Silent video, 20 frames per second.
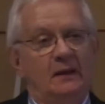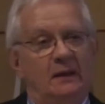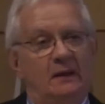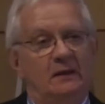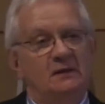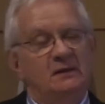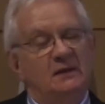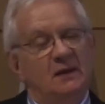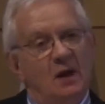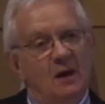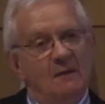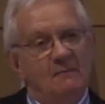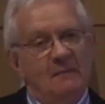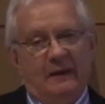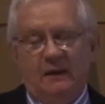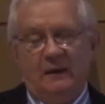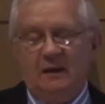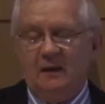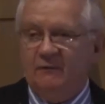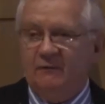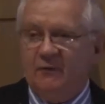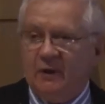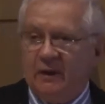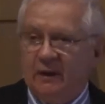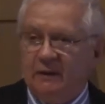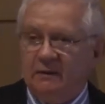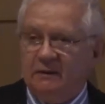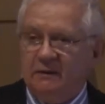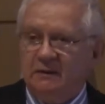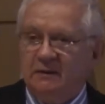Islam and
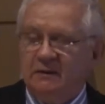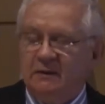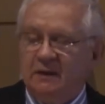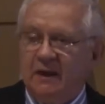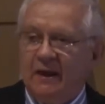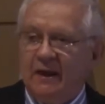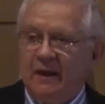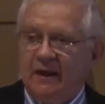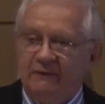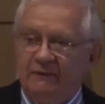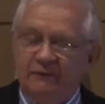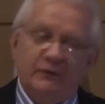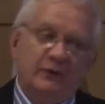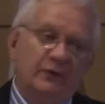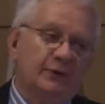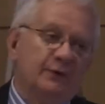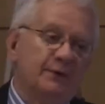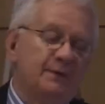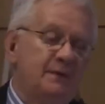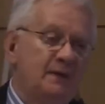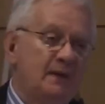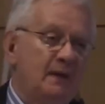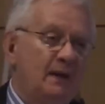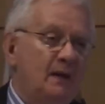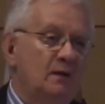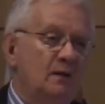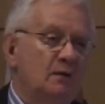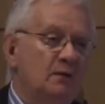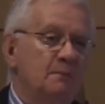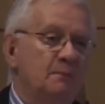Governance After the
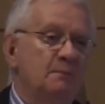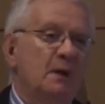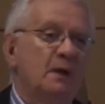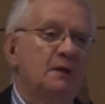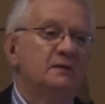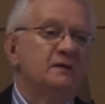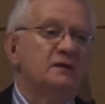Arab